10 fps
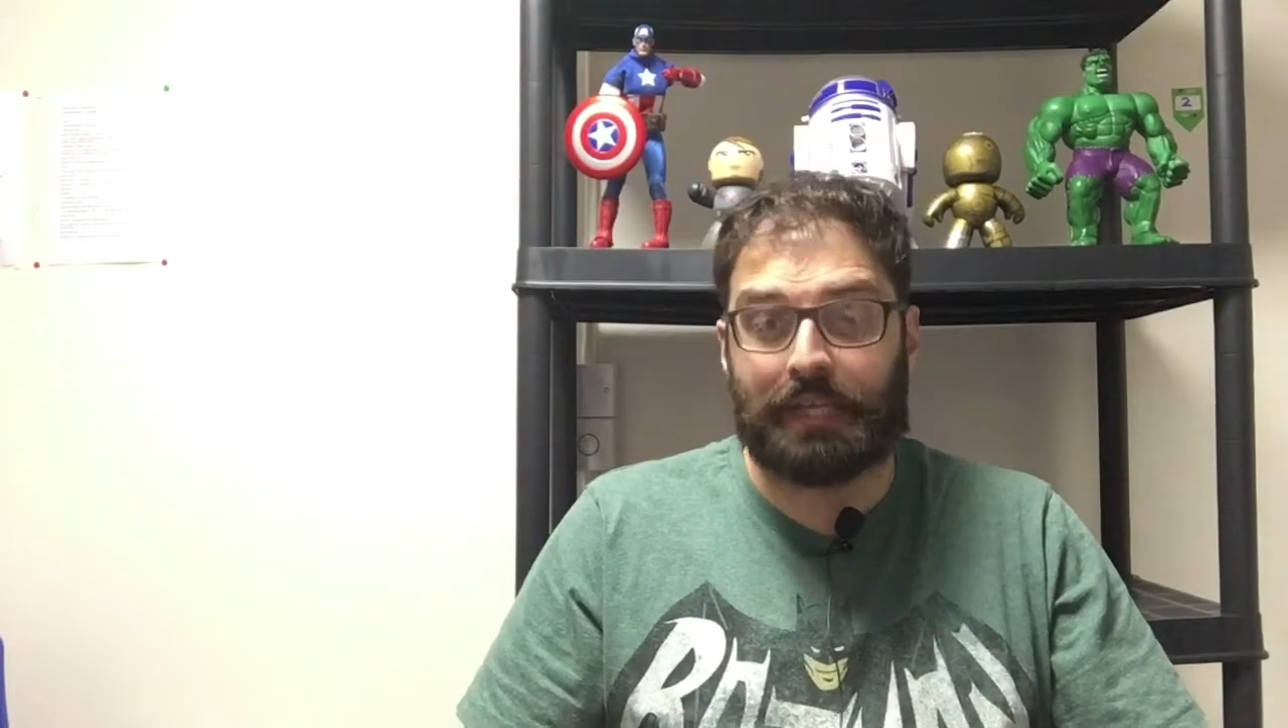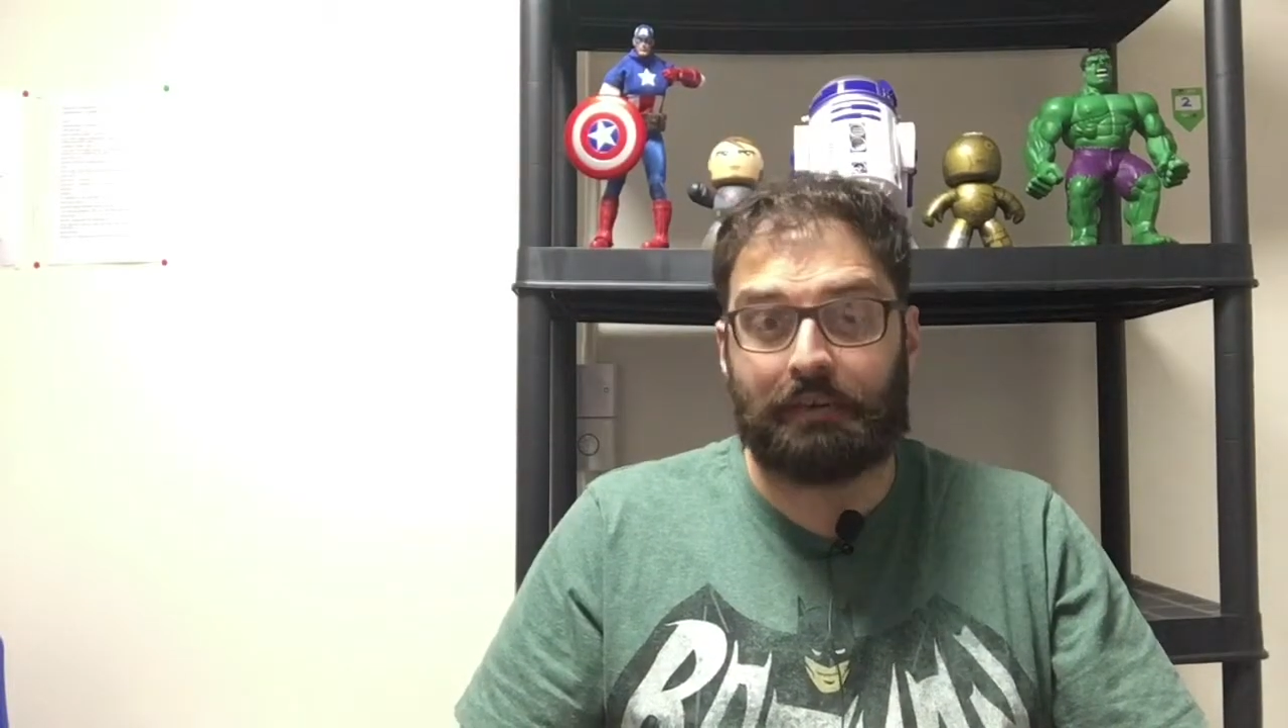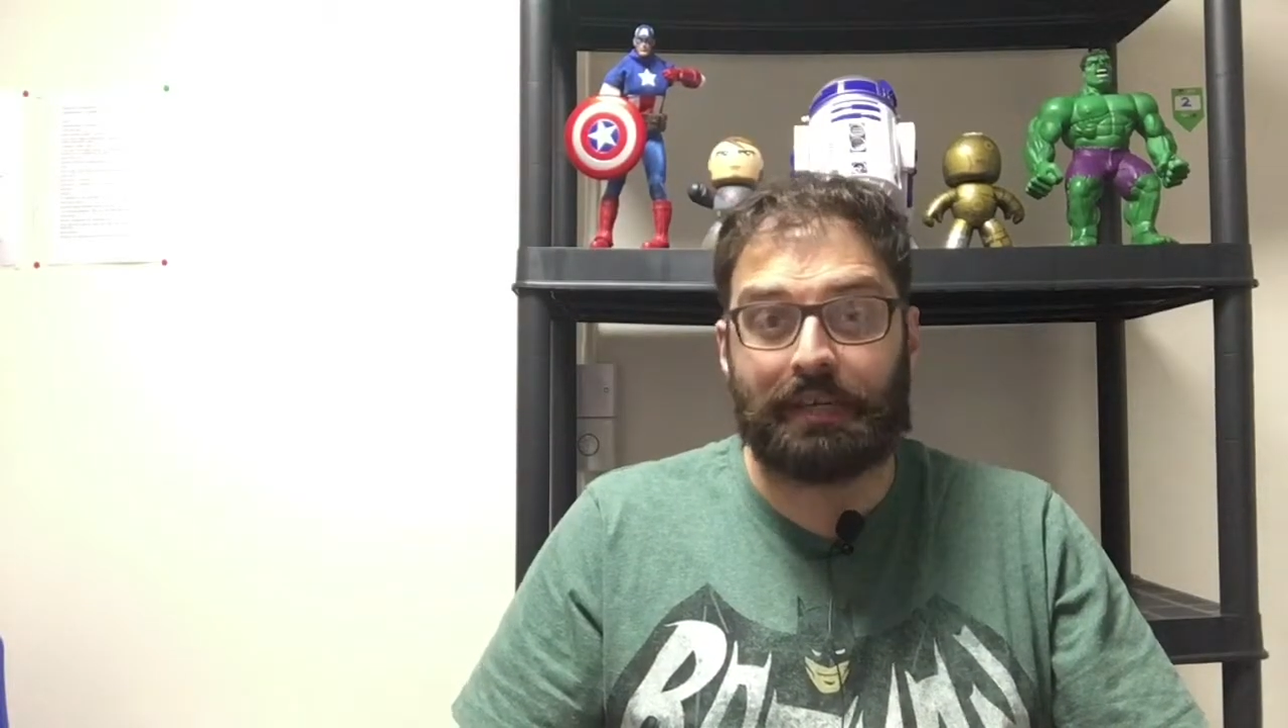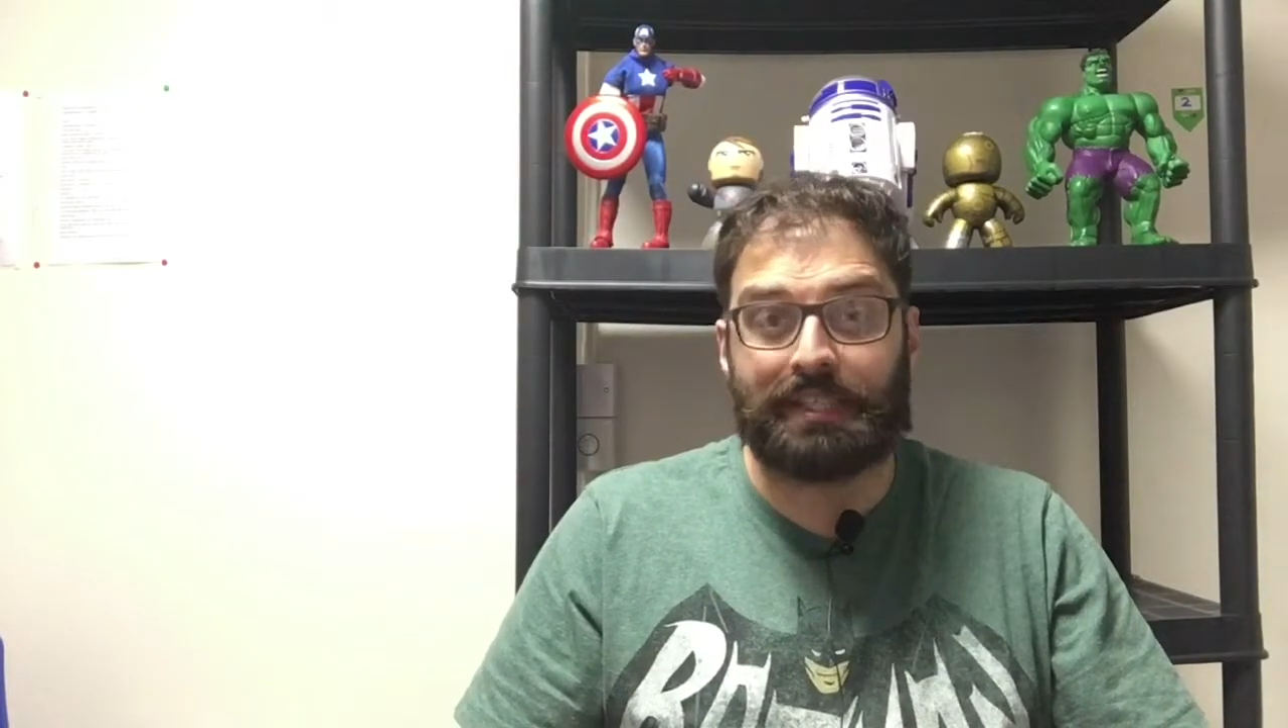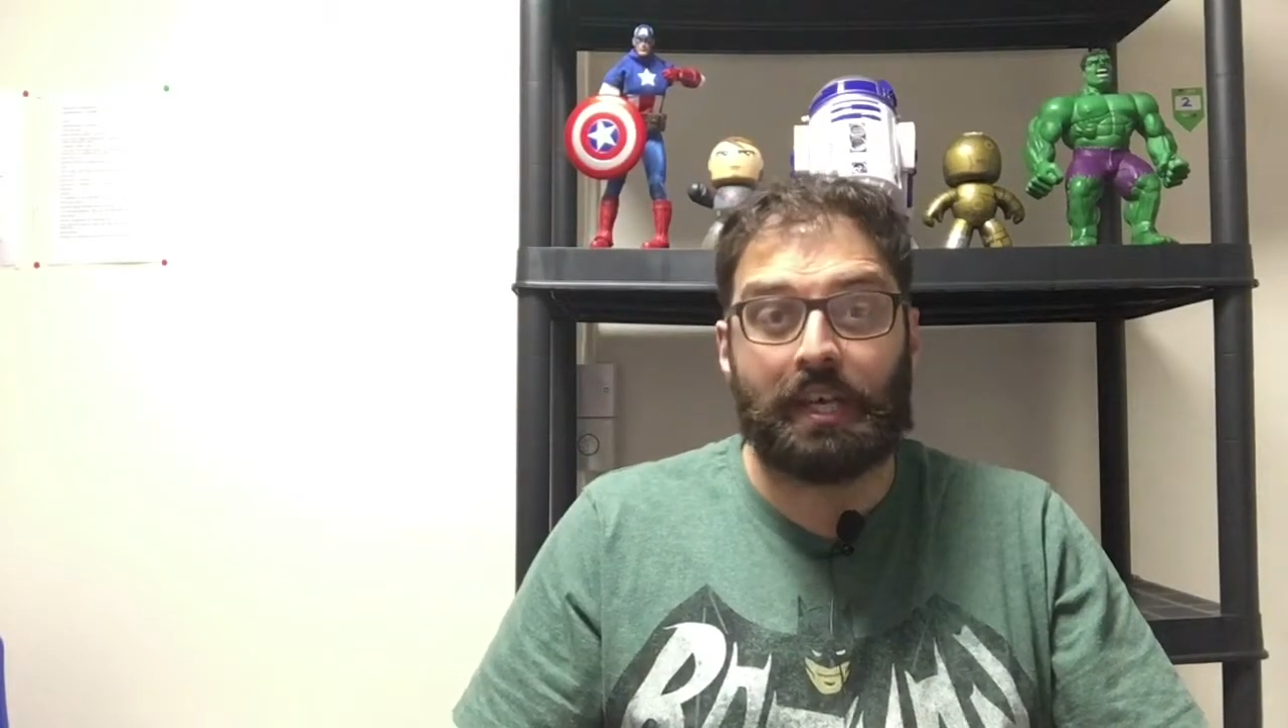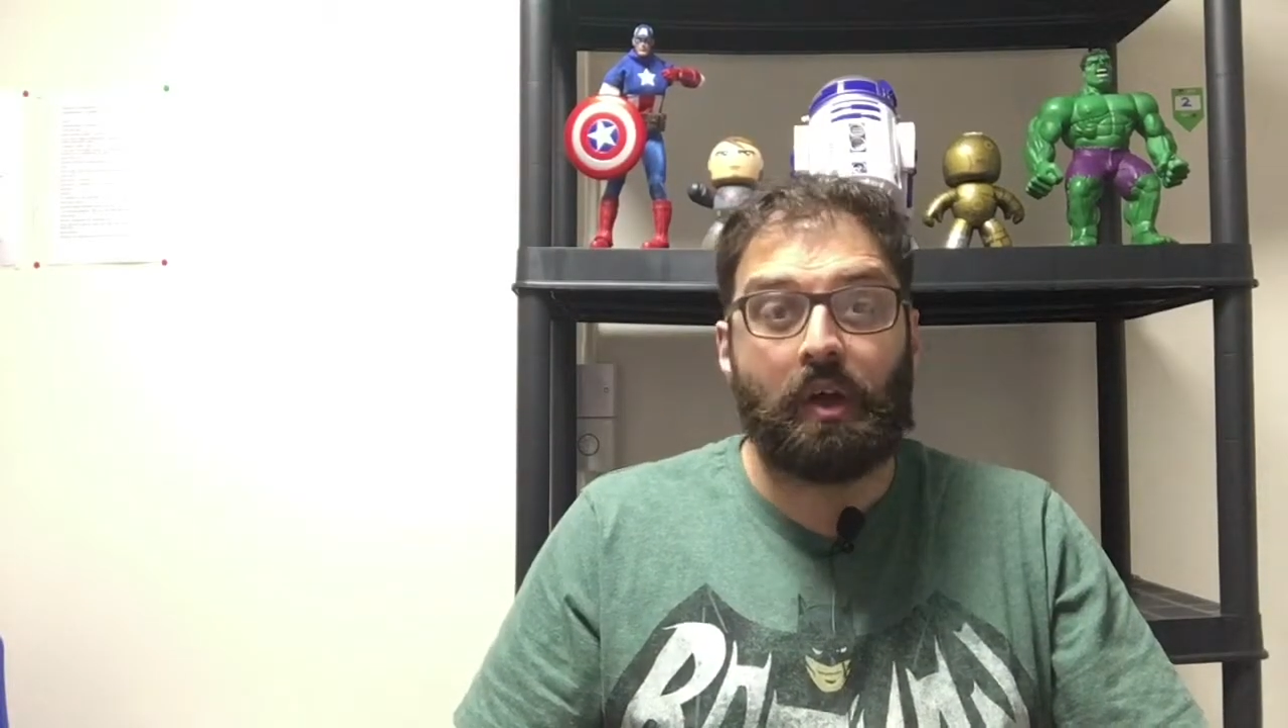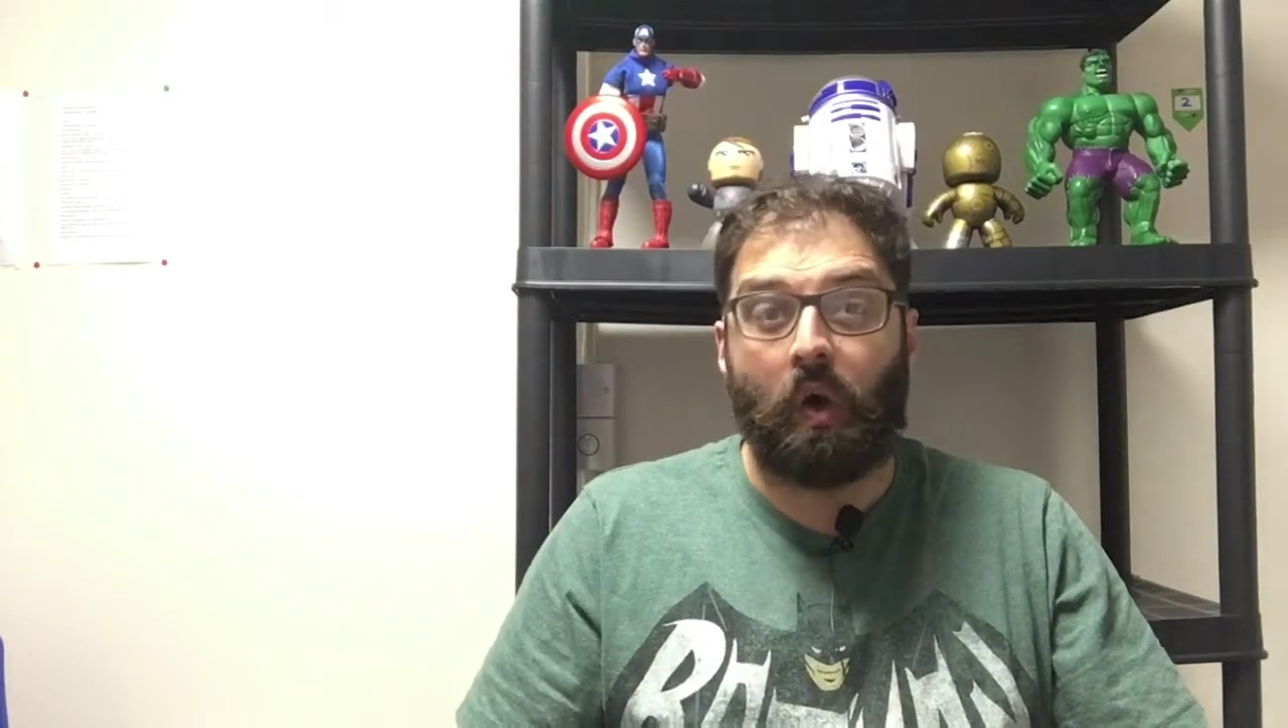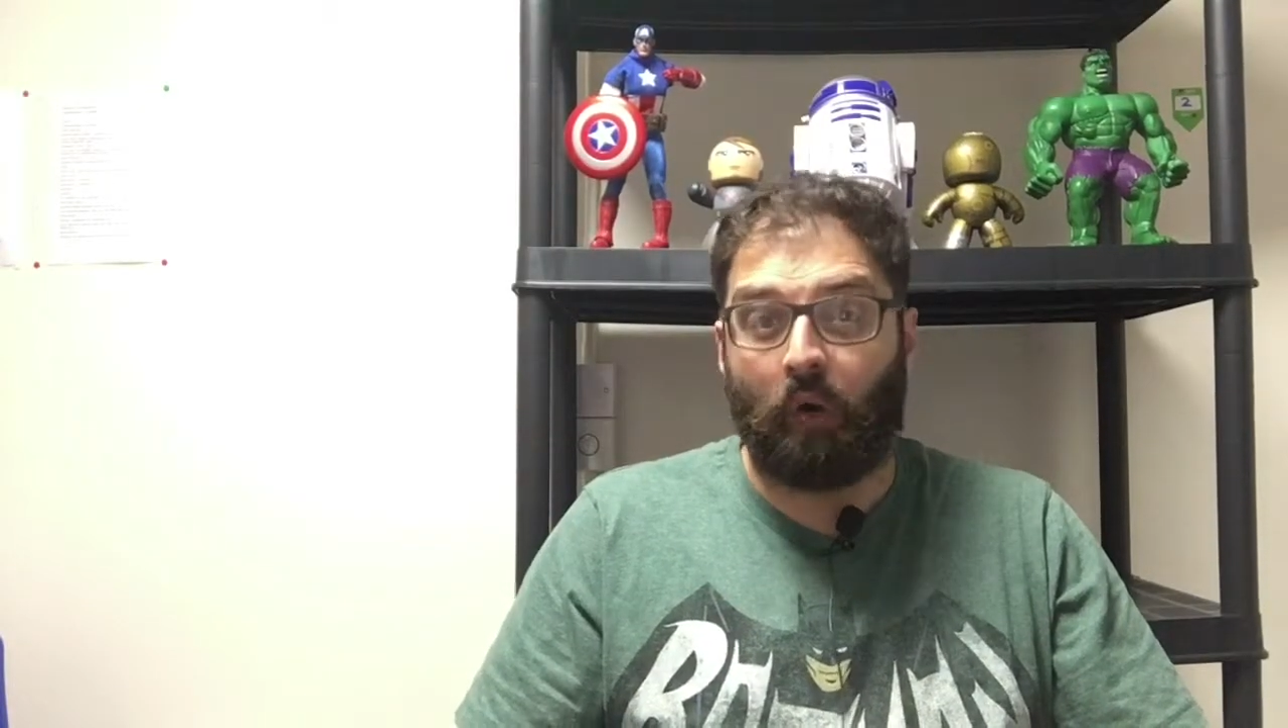series